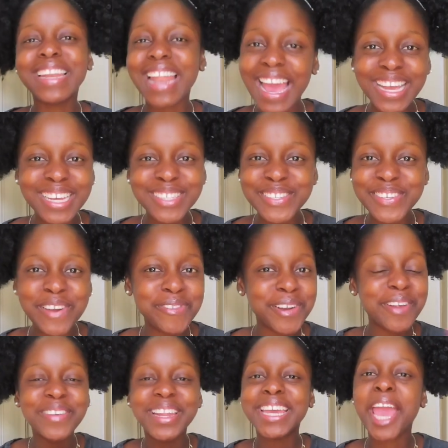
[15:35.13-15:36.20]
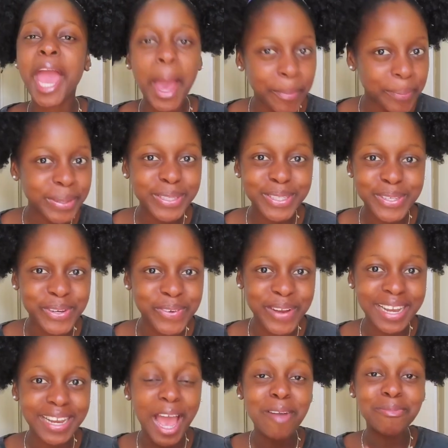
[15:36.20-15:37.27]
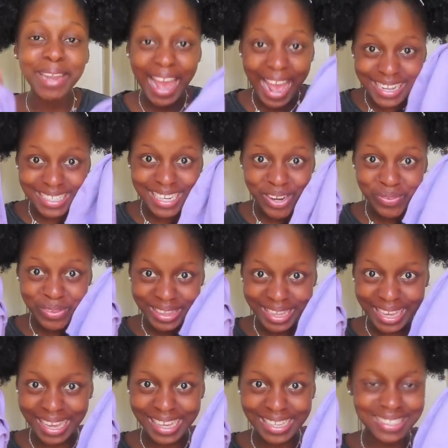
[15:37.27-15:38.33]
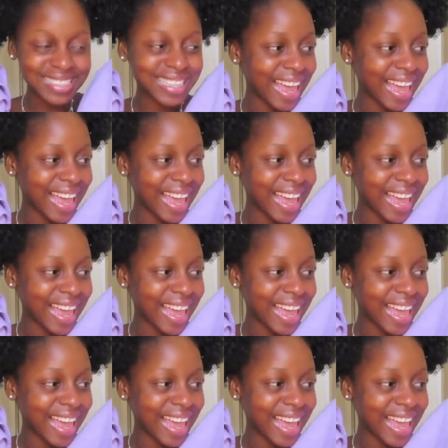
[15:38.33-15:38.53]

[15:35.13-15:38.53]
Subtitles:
lying to you. I'm not even capping to you right now. I'm gonna attend with this.